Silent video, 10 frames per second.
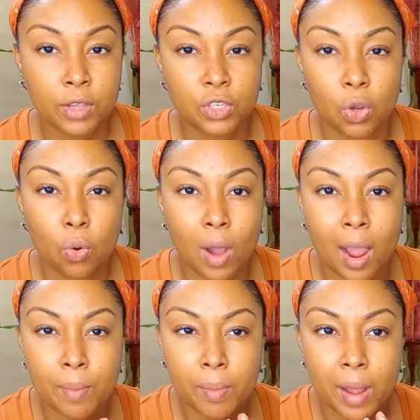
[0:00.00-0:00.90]
So
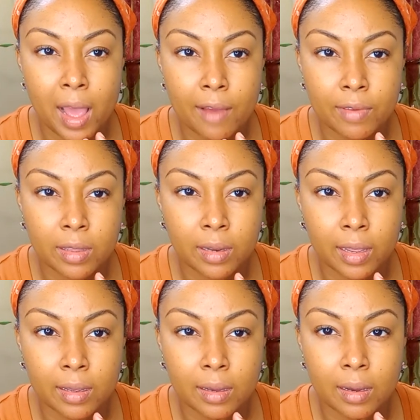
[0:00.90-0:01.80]
I remember having
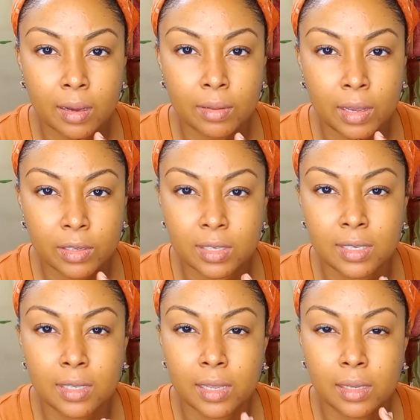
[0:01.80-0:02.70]
like I could
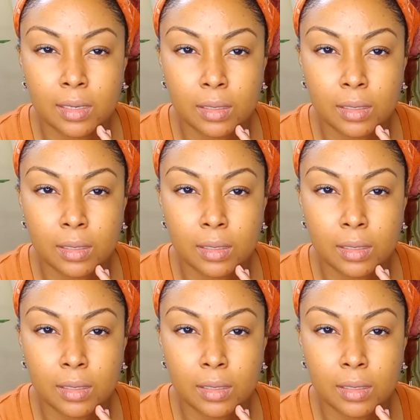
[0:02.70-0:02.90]
see like the